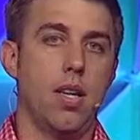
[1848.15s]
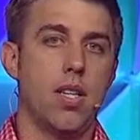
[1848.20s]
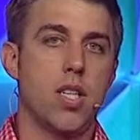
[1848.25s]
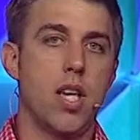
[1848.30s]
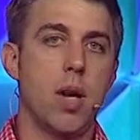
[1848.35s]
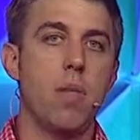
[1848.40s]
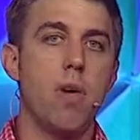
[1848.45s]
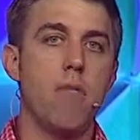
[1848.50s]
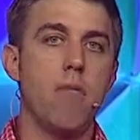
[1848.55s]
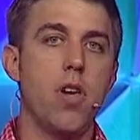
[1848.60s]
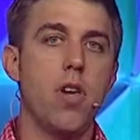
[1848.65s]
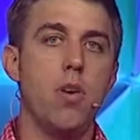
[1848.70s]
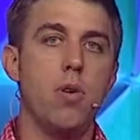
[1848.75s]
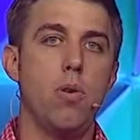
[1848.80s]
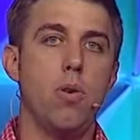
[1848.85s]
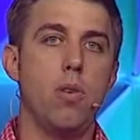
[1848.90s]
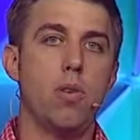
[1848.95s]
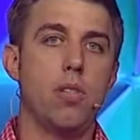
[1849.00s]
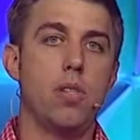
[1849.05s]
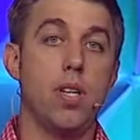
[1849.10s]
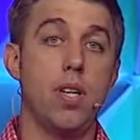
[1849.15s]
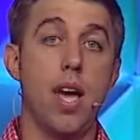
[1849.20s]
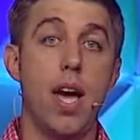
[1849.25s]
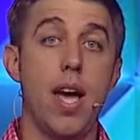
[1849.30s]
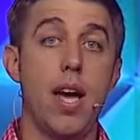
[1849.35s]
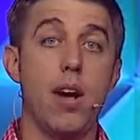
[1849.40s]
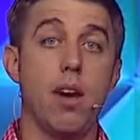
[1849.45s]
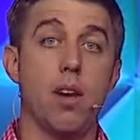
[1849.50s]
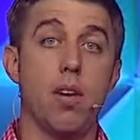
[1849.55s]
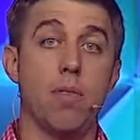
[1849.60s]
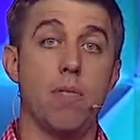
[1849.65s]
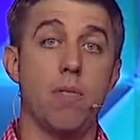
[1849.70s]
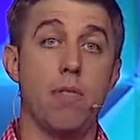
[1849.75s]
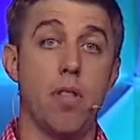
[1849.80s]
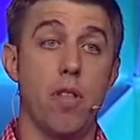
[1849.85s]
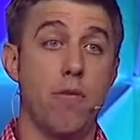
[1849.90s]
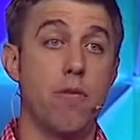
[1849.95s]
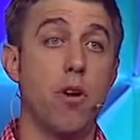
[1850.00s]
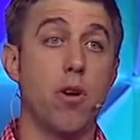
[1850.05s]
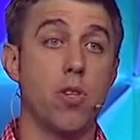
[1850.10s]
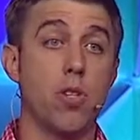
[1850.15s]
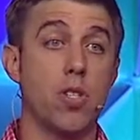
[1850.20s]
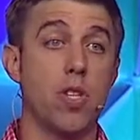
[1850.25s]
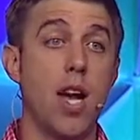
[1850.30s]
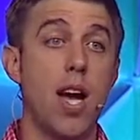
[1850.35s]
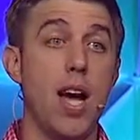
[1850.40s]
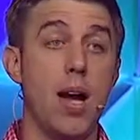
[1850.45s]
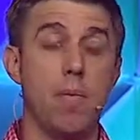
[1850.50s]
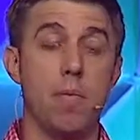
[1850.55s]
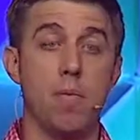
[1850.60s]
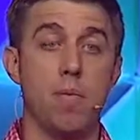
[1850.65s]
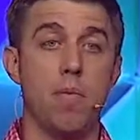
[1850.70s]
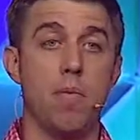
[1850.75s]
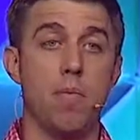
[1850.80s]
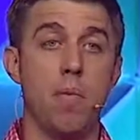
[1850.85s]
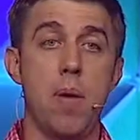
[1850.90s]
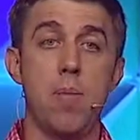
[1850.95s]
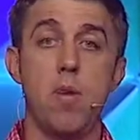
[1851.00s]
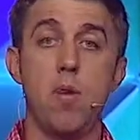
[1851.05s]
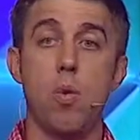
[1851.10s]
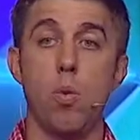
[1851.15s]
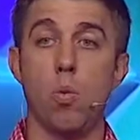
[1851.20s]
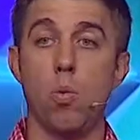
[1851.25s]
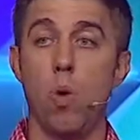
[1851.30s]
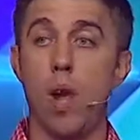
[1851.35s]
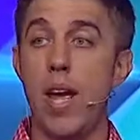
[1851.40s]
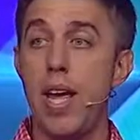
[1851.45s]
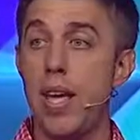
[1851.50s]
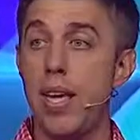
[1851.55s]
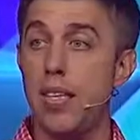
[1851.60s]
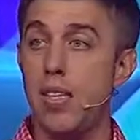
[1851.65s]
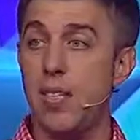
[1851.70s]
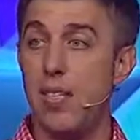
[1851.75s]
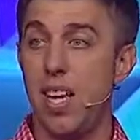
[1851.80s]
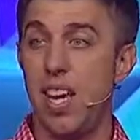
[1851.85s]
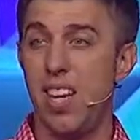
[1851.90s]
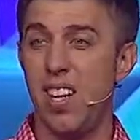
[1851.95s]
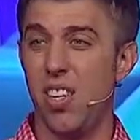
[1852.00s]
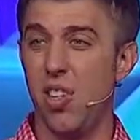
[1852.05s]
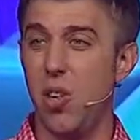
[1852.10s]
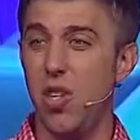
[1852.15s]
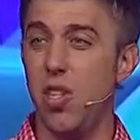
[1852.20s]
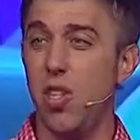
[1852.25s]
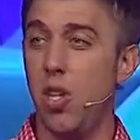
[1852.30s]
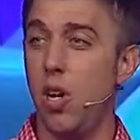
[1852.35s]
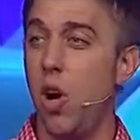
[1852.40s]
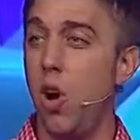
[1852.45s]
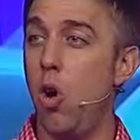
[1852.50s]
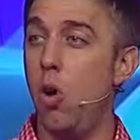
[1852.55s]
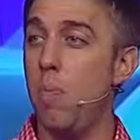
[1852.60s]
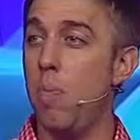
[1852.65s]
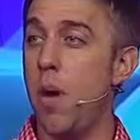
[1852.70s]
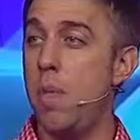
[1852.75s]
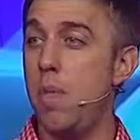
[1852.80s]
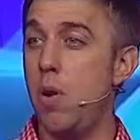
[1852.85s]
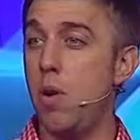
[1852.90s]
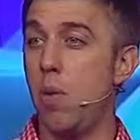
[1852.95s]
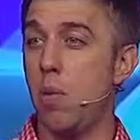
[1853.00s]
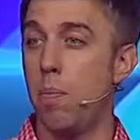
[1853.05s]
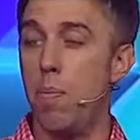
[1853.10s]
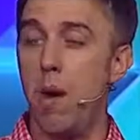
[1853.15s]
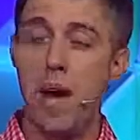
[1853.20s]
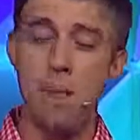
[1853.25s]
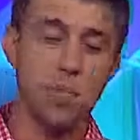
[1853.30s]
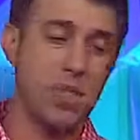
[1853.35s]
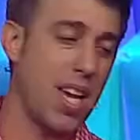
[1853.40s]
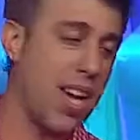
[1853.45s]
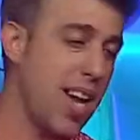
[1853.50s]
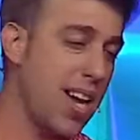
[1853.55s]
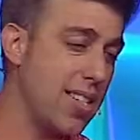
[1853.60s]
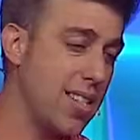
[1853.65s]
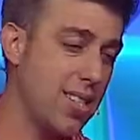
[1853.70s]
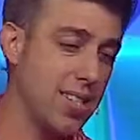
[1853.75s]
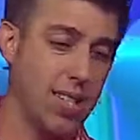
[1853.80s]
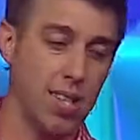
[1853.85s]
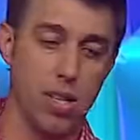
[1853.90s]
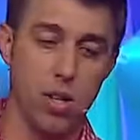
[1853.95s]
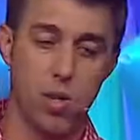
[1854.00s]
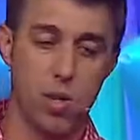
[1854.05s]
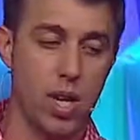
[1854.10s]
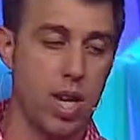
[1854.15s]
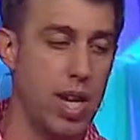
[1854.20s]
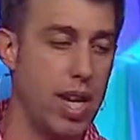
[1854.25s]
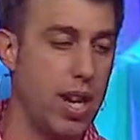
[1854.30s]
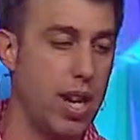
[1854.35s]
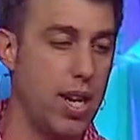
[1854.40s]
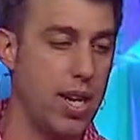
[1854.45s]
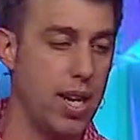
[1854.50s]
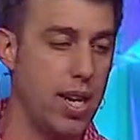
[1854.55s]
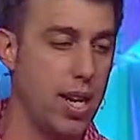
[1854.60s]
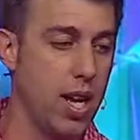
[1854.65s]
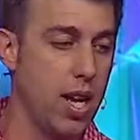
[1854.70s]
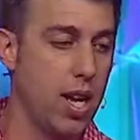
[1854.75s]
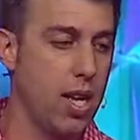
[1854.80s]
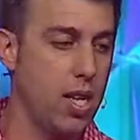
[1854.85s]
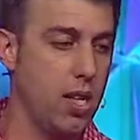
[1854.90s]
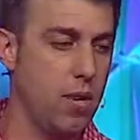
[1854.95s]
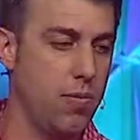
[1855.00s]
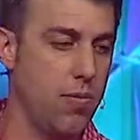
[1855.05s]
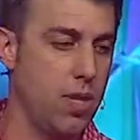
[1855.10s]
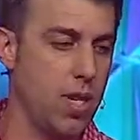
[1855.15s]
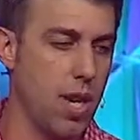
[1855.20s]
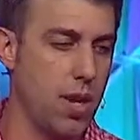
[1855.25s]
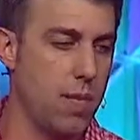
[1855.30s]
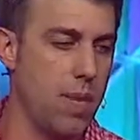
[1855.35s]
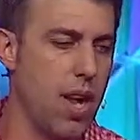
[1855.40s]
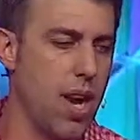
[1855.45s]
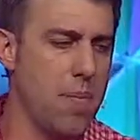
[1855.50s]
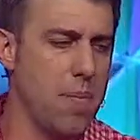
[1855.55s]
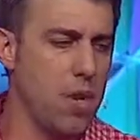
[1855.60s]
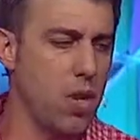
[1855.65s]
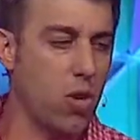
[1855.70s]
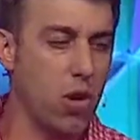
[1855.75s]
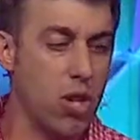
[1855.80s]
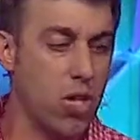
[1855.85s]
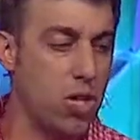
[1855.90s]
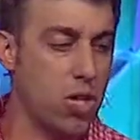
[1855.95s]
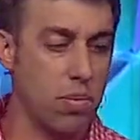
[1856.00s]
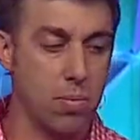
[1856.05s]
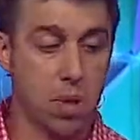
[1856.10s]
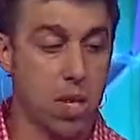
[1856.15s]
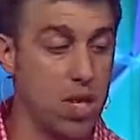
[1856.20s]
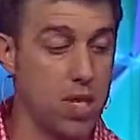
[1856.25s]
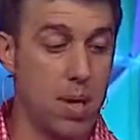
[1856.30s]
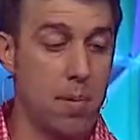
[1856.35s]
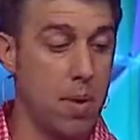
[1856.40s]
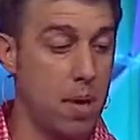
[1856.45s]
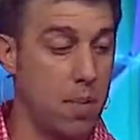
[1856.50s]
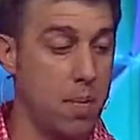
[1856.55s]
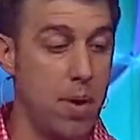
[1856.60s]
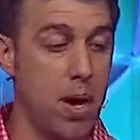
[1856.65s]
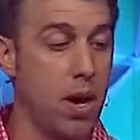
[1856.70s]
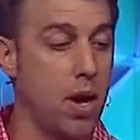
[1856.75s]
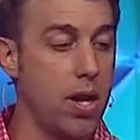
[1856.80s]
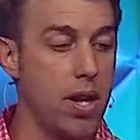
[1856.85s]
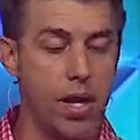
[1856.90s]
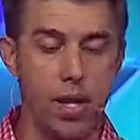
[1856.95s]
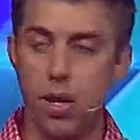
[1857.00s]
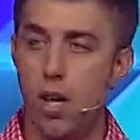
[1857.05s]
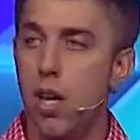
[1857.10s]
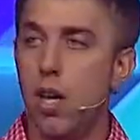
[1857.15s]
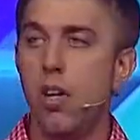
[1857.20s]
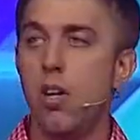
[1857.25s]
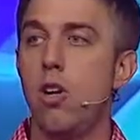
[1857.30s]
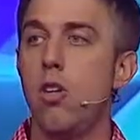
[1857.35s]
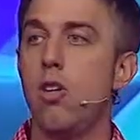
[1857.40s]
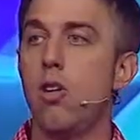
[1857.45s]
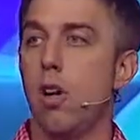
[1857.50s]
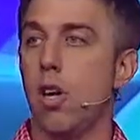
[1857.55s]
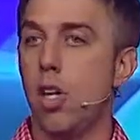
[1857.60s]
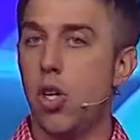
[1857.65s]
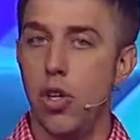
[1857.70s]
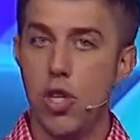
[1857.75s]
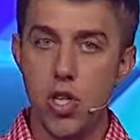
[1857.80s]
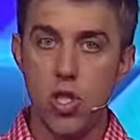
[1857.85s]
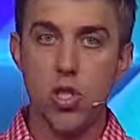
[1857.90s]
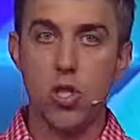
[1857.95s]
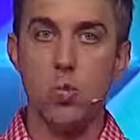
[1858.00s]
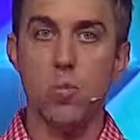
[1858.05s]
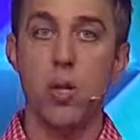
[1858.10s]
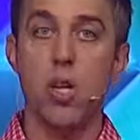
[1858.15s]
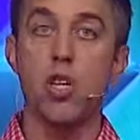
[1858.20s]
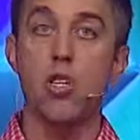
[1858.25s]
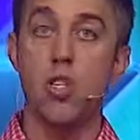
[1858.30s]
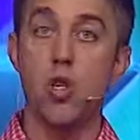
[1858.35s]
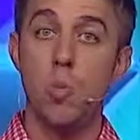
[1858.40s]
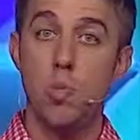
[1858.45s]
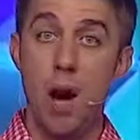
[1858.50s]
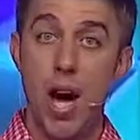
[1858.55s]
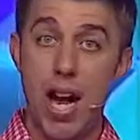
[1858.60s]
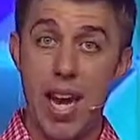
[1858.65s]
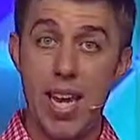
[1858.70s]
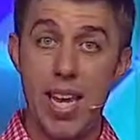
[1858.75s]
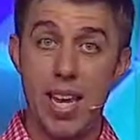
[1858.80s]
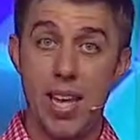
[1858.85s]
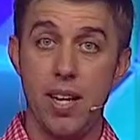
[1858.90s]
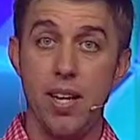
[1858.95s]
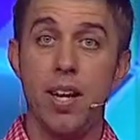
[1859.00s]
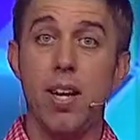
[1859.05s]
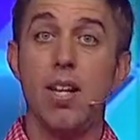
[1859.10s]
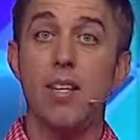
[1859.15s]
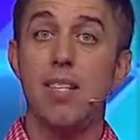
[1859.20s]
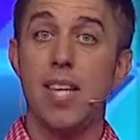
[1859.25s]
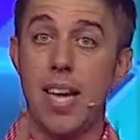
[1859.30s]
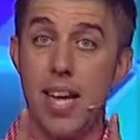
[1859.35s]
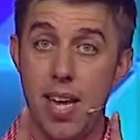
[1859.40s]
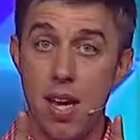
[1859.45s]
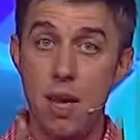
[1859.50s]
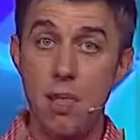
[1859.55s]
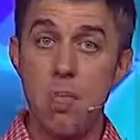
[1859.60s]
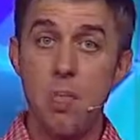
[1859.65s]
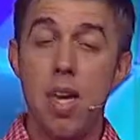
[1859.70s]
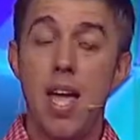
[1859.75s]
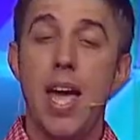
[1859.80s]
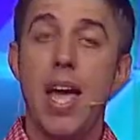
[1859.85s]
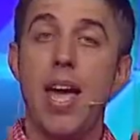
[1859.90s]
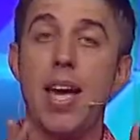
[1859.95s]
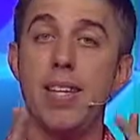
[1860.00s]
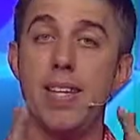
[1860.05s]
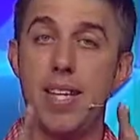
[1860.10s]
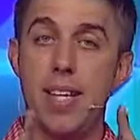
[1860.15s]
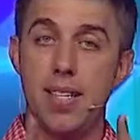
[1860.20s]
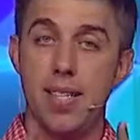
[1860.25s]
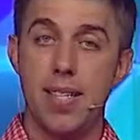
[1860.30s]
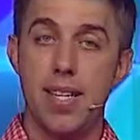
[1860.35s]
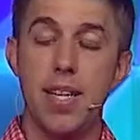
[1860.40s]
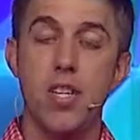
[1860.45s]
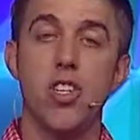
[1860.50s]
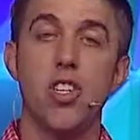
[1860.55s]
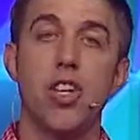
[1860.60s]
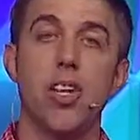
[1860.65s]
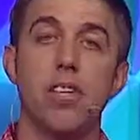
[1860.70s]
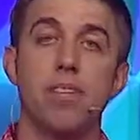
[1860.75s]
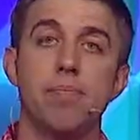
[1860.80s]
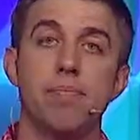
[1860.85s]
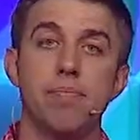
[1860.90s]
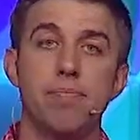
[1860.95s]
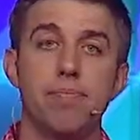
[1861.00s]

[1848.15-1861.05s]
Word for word: Some of you, today or for the first time, maybe you were raised in a Christian home, maybe you were baptized as a little kid and you've said, Man, I'm a Christian because I'm an American. No, you're a Christian because you buy in to Him and to His teaching.